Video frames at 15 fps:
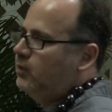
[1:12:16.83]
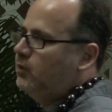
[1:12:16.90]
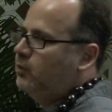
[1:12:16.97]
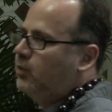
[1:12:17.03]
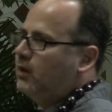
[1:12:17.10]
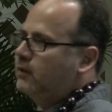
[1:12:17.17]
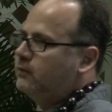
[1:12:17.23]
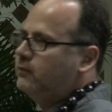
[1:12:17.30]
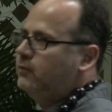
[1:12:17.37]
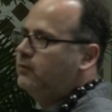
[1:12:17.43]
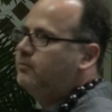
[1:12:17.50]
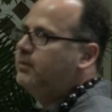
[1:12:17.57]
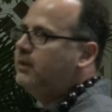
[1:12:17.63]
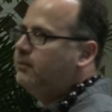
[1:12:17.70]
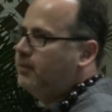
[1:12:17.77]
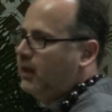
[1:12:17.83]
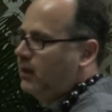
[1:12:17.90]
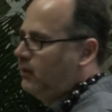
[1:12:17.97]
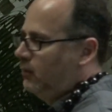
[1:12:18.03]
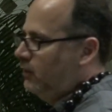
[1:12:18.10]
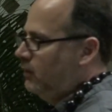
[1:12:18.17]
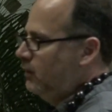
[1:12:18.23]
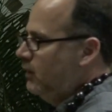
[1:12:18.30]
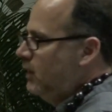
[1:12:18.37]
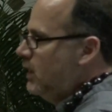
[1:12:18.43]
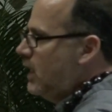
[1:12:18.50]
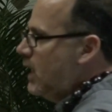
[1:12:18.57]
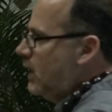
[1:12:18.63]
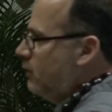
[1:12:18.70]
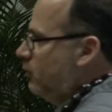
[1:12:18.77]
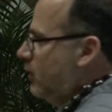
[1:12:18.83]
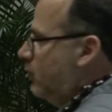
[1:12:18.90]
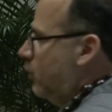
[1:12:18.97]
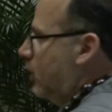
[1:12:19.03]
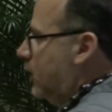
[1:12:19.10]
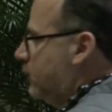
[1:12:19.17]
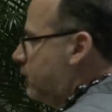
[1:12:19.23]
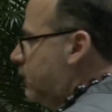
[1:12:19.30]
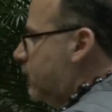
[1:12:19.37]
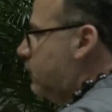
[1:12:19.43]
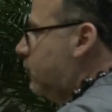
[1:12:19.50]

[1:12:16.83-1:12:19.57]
we want to be better, and we want to